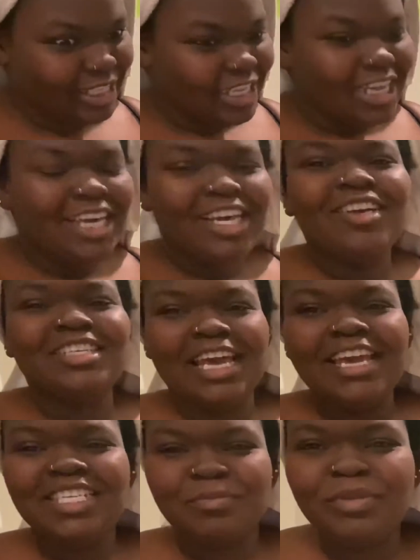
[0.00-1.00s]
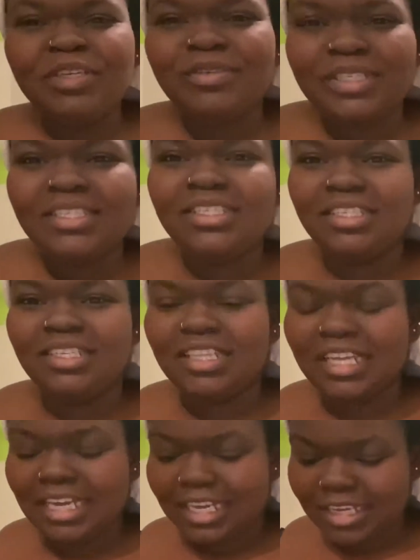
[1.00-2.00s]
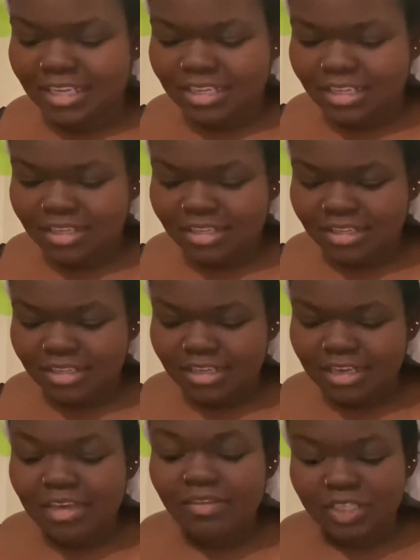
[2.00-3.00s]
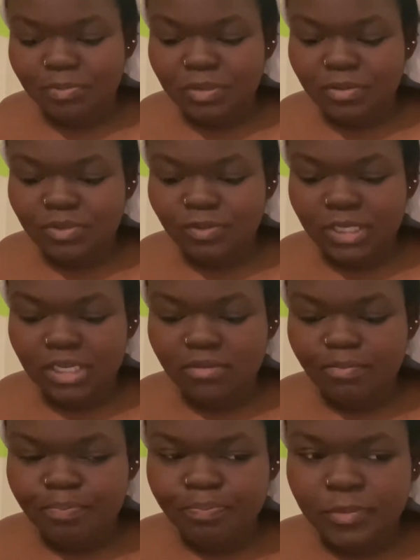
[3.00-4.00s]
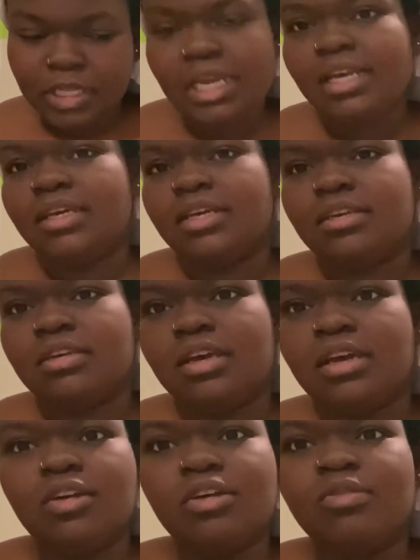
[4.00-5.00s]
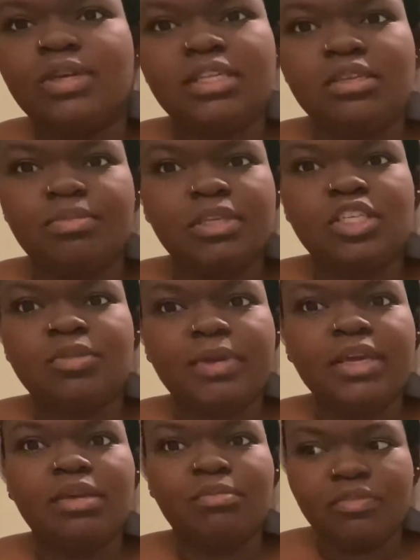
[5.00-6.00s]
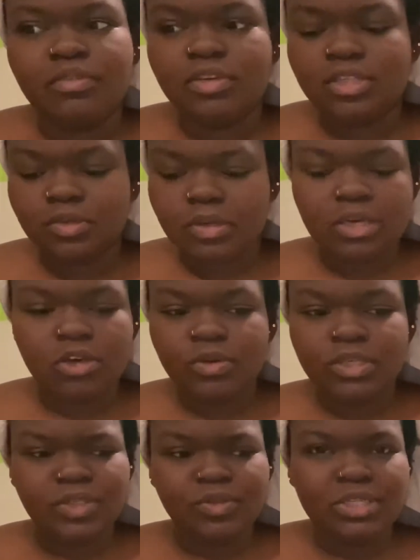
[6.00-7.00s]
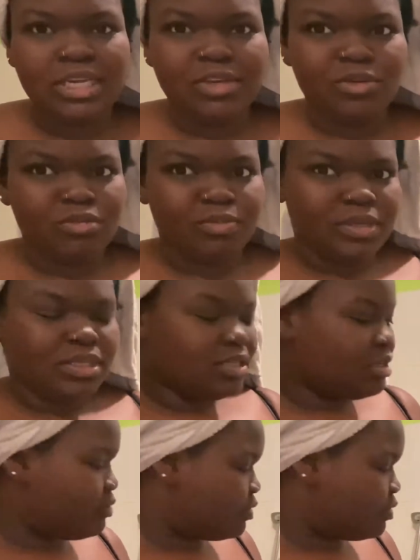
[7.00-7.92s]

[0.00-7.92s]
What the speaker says: because I experienced, like, I have experience with it. Like, I already bleached my hair before, so I always use like European stuff.